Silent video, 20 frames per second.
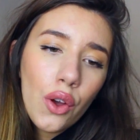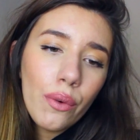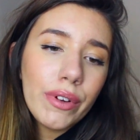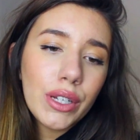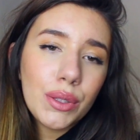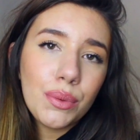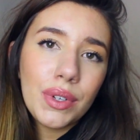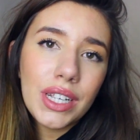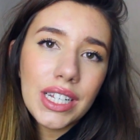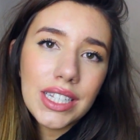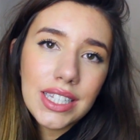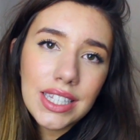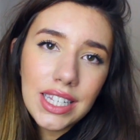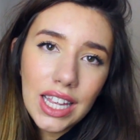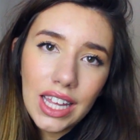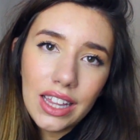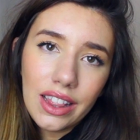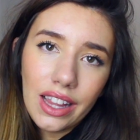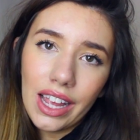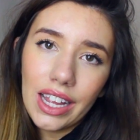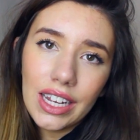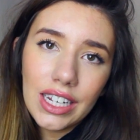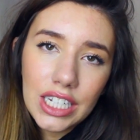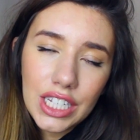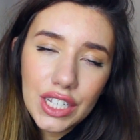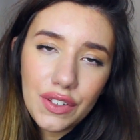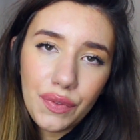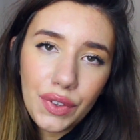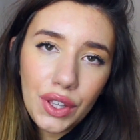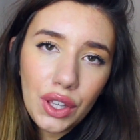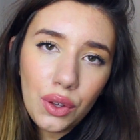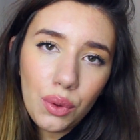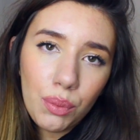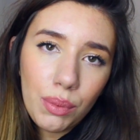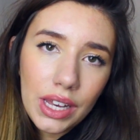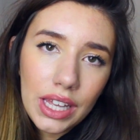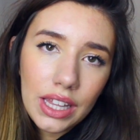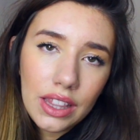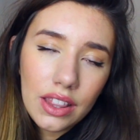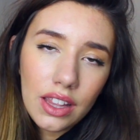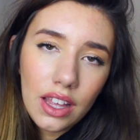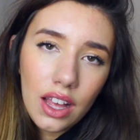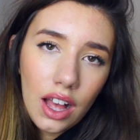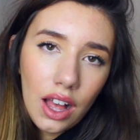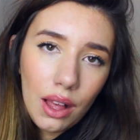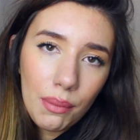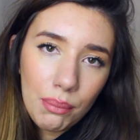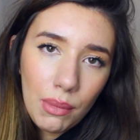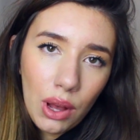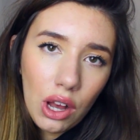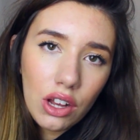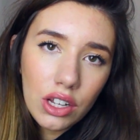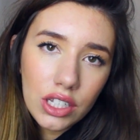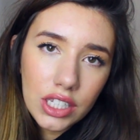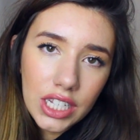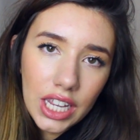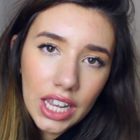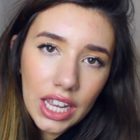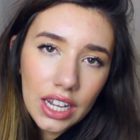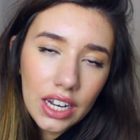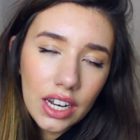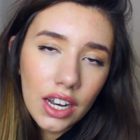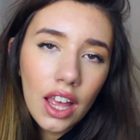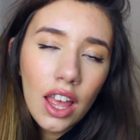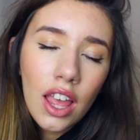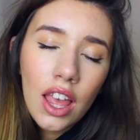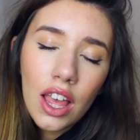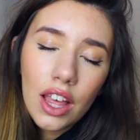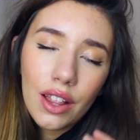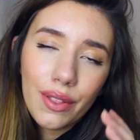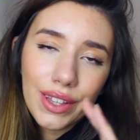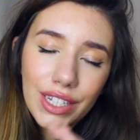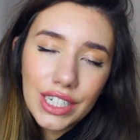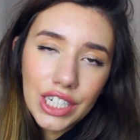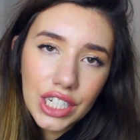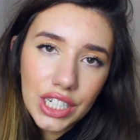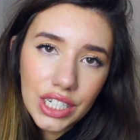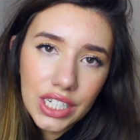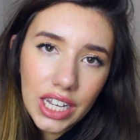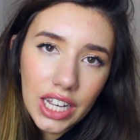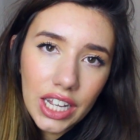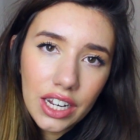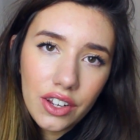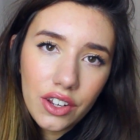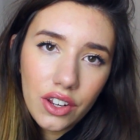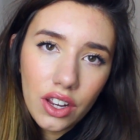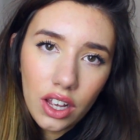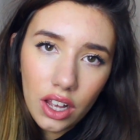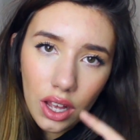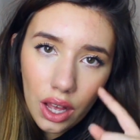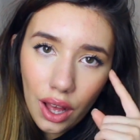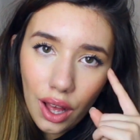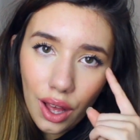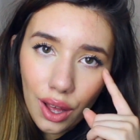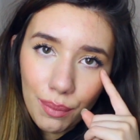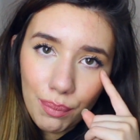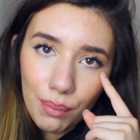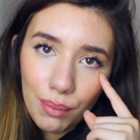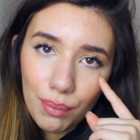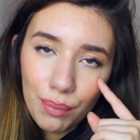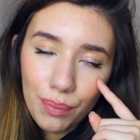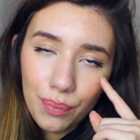which we can see in that interview with Martin, which she did for